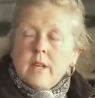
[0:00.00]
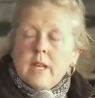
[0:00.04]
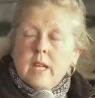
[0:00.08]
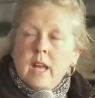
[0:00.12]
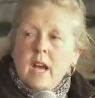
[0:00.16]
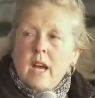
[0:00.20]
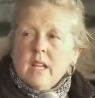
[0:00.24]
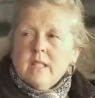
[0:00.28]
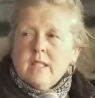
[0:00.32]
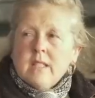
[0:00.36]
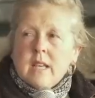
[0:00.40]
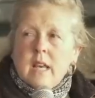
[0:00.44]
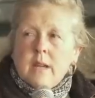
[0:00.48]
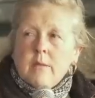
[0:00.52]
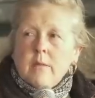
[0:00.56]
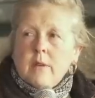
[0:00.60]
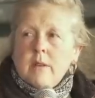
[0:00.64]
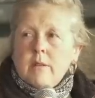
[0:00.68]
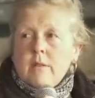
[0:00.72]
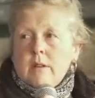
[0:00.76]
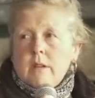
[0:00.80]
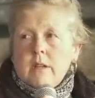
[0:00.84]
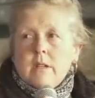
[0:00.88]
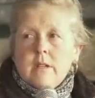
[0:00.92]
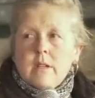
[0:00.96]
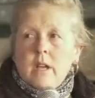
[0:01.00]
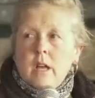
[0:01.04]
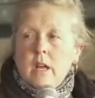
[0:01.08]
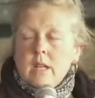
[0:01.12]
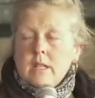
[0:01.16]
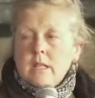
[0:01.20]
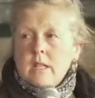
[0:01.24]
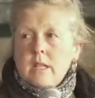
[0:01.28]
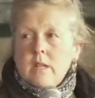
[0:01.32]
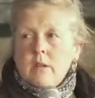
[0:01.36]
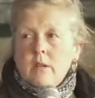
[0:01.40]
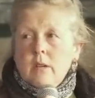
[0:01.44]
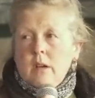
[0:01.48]
Yeah, I'd say we're a
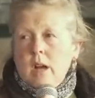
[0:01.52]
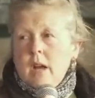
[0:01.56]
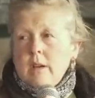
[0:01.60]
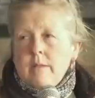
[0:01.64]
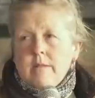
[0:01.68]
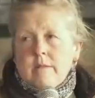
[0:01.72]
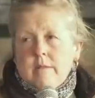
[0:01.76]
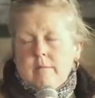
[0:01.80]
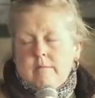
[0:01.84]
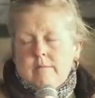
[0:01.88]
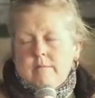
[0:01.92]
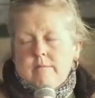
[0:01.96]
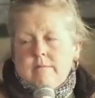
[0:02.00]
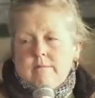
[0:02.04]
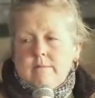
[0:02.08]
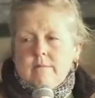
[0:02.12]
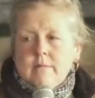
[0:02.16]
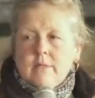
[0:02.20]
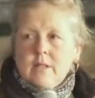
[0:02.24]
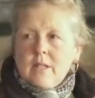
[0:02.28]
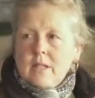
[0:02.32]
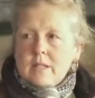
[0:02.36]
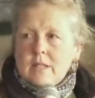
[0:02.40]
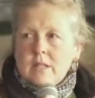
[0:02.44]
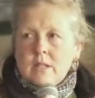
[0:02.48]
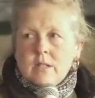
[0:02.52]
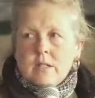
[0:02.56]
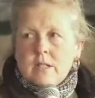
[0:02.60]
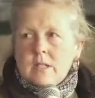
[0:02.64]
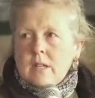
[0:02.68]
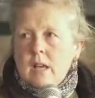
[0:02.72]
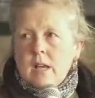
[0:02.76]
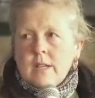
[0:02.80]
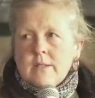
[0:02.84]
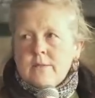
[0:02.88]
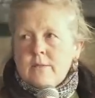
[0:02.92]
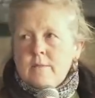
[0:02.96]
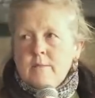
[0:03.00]
nice little... it's good
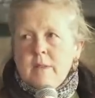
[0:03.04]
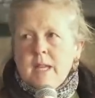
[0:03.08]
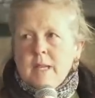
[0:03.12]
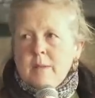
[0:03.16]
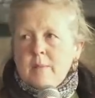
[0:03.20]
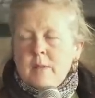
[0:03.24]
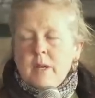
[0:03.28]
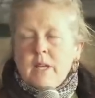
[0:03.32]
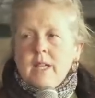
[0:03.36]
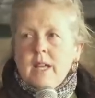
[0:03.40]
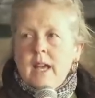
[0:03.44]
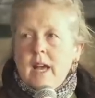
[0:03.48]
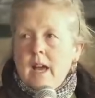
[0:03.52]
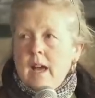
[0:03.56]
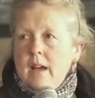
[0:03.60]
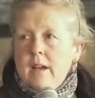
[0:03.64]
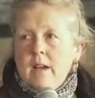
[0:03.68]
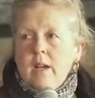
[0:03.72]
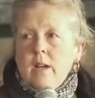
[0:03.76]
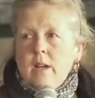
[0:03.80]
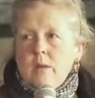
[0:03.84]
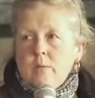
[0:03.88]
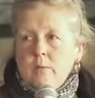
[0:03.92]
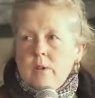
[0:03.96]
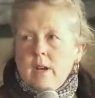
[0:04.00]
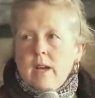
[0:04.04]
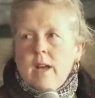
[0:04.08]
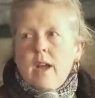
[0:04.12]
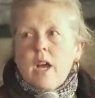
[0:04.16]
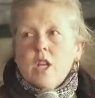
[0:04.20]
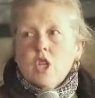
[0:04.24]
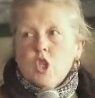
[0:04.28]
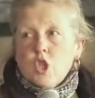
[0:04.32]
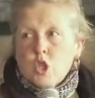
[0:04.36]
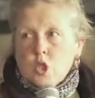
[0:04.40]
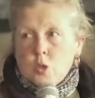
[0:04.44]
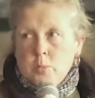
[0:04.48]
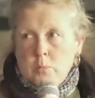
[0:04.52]
size for me, but yeah. We're
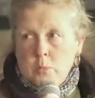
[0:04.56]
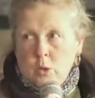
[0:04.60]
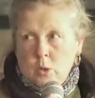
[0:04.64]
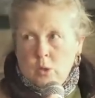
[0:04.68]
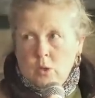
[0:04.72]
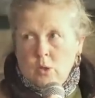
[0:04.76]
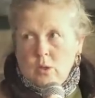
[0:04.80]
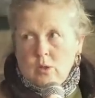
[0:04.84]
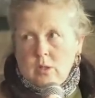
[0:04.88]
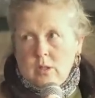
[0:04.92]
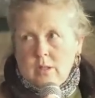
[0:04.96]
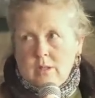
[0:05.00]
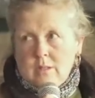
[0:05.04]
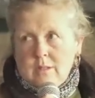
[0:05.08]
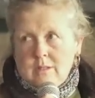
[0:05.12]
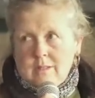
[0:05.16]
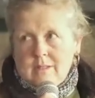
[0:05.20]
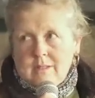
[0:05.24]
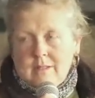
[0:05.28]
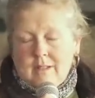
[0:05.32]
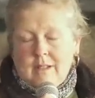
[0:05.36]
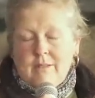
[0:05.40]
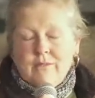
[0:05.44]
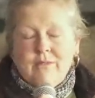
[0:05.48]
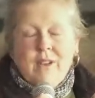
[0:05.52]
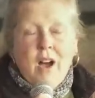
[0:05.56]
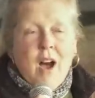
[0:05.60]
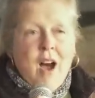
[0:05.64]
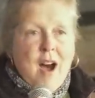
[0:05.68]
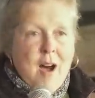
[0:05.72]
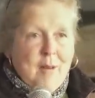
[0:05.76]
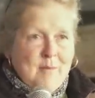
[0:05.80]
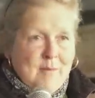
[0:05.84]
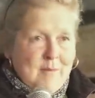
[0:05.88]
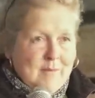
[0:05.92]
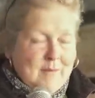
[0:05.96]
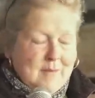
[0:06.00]
a small farm.